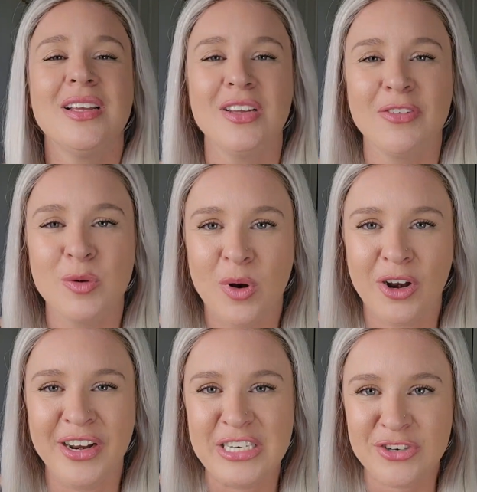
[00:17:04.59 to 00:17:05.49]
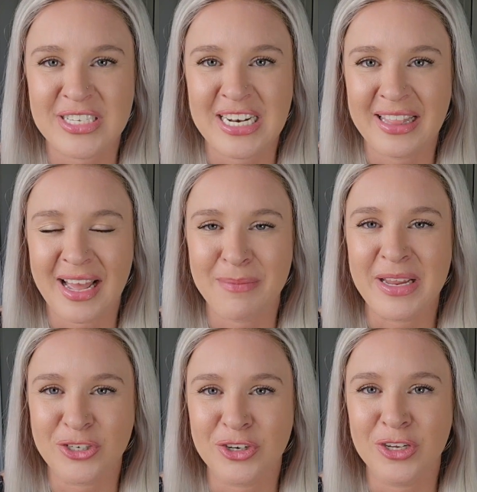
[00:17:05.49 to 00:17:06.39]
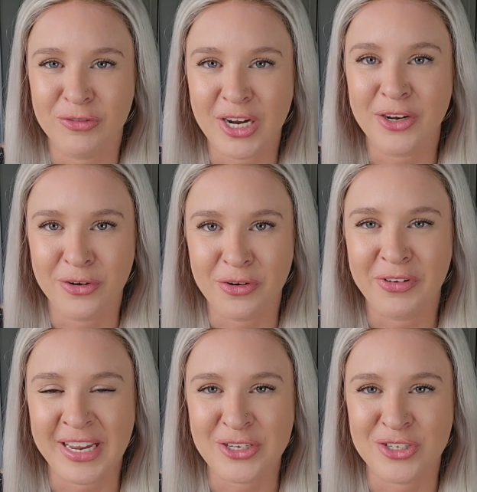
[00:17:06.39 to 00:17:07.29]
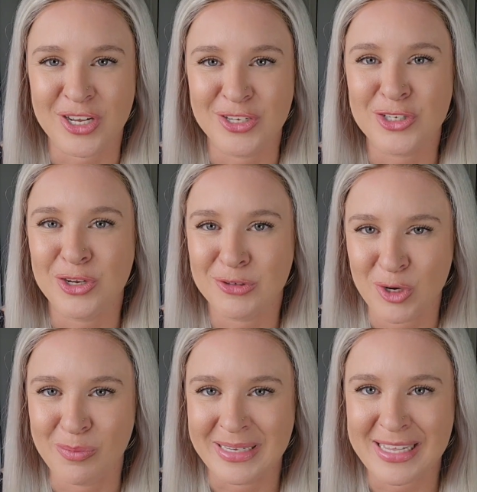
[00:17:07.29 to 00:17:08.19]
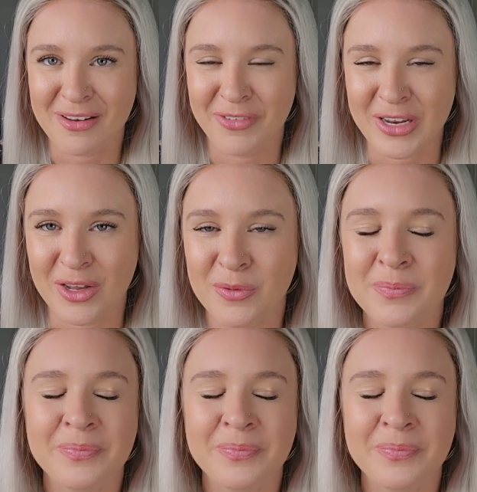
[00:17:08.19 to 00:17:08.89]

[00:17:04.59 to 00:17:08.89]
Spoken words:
If you are interested in that, make sure you've got your notifications on so you don't miss that video.